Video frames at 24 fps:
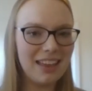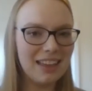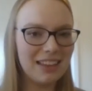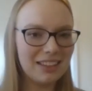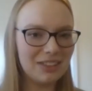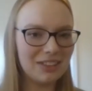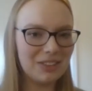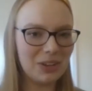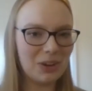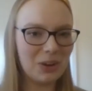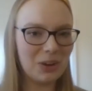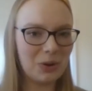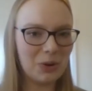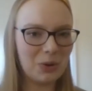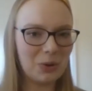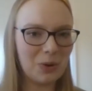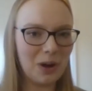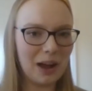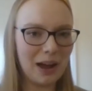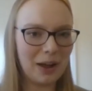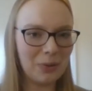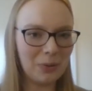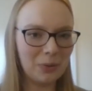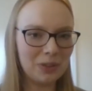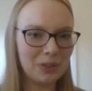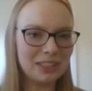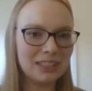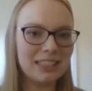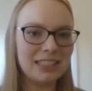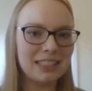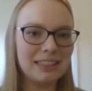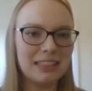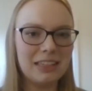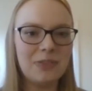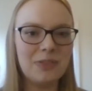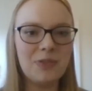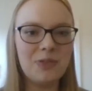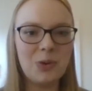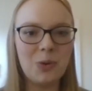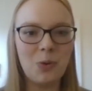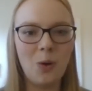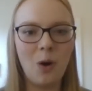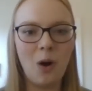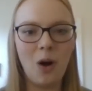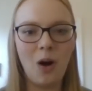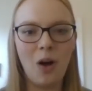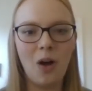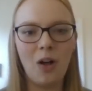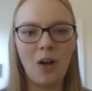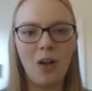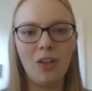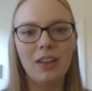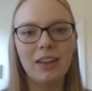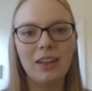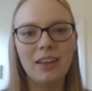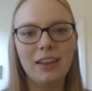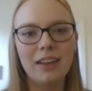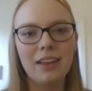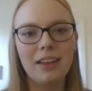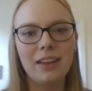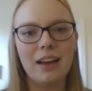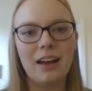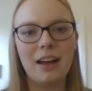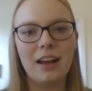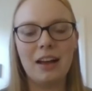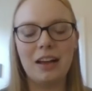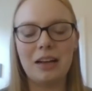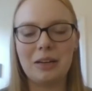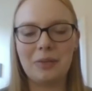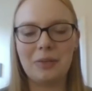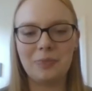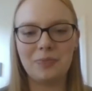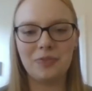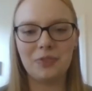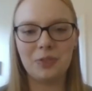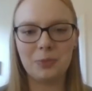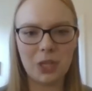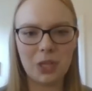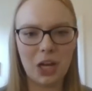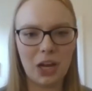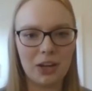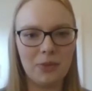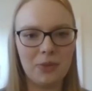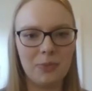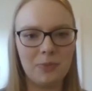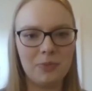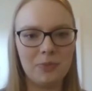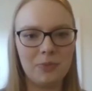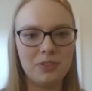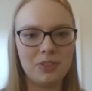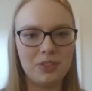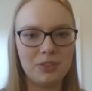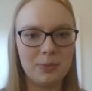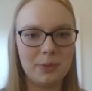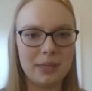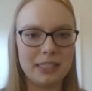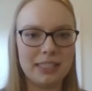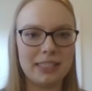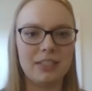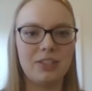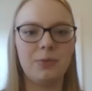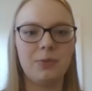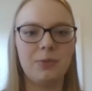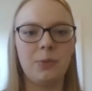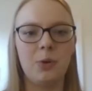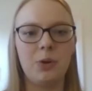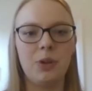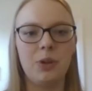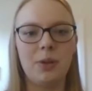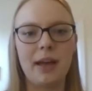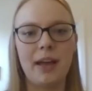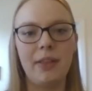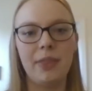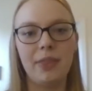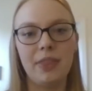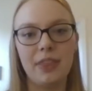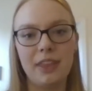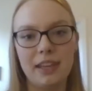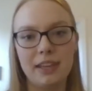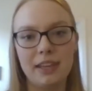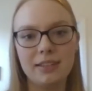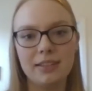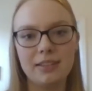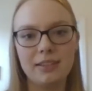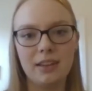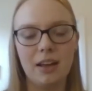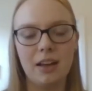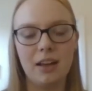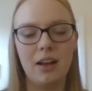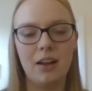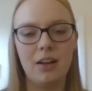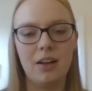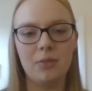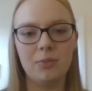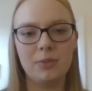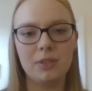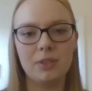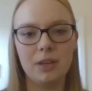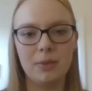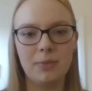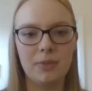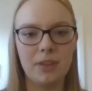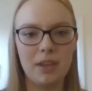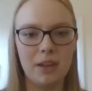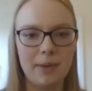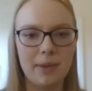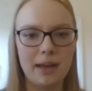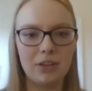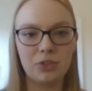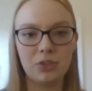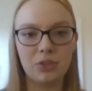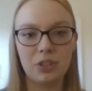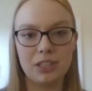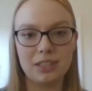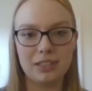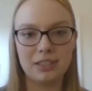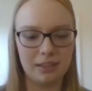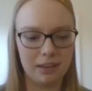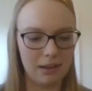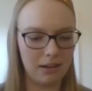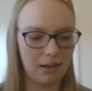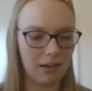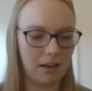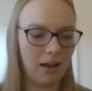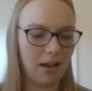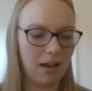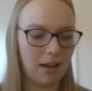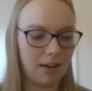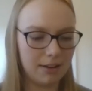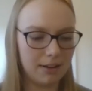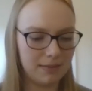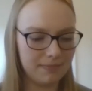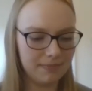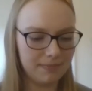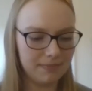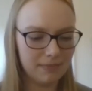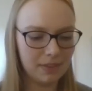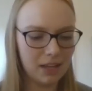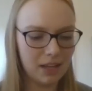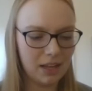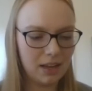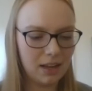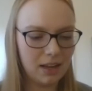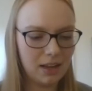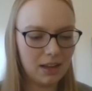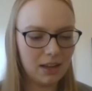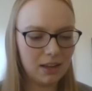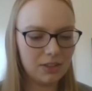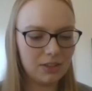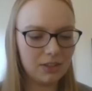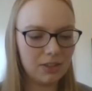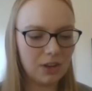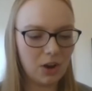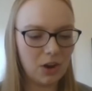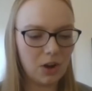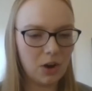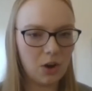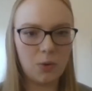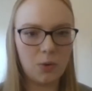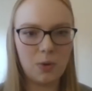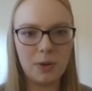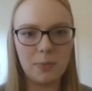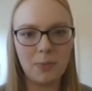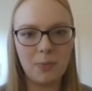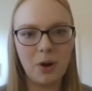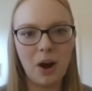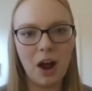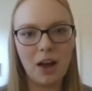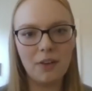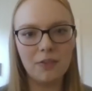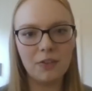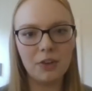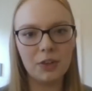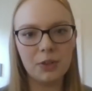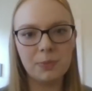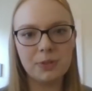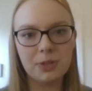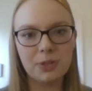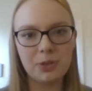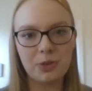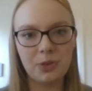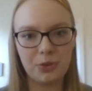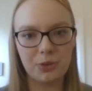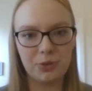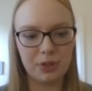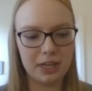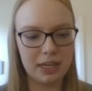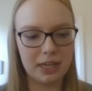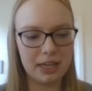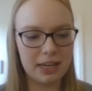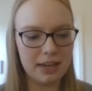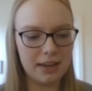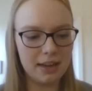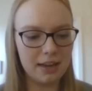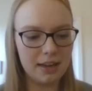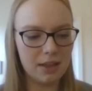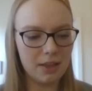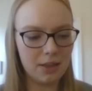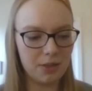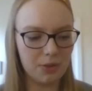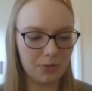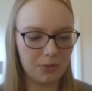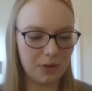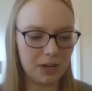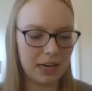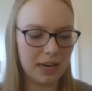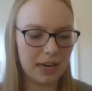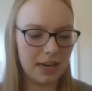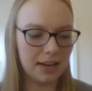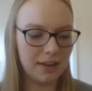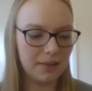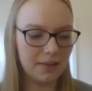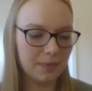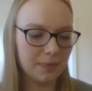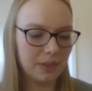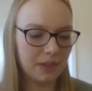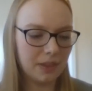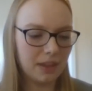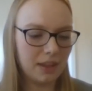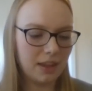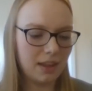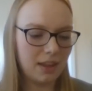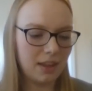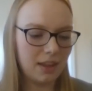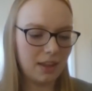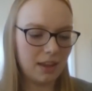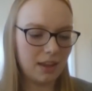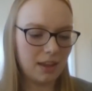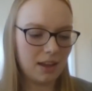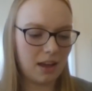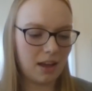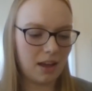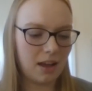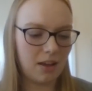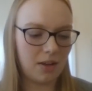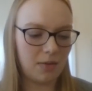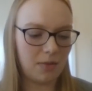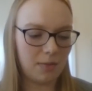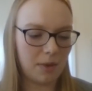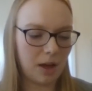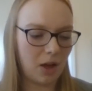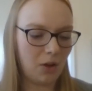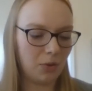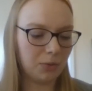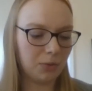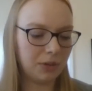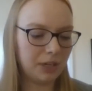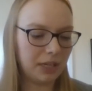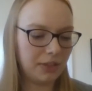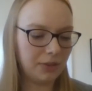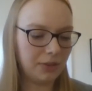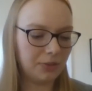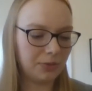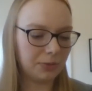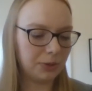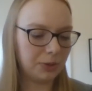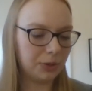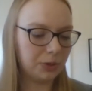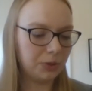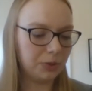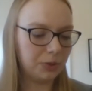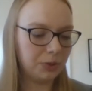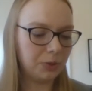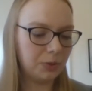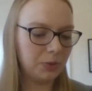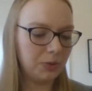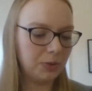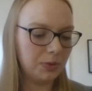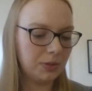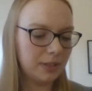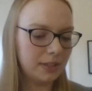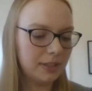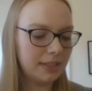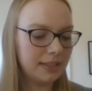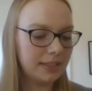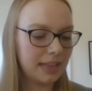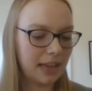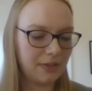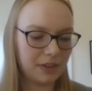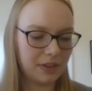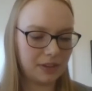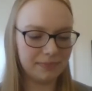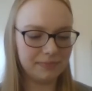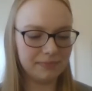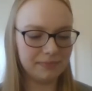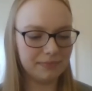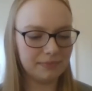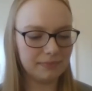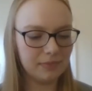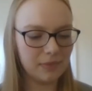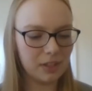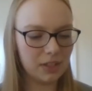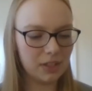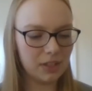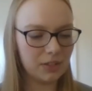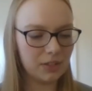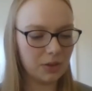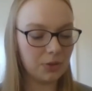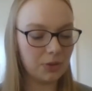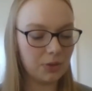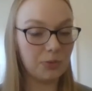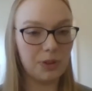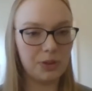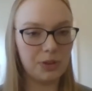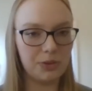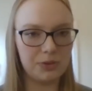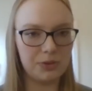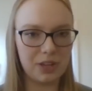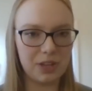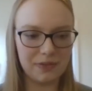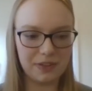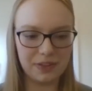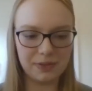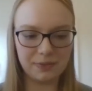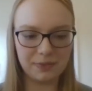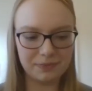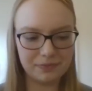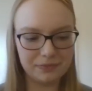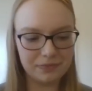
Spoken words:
So I want to leave you all from talking to my testimony about this, something about trusting in God. So in Proverbs 3:3, I'll read through 7. So 3-7.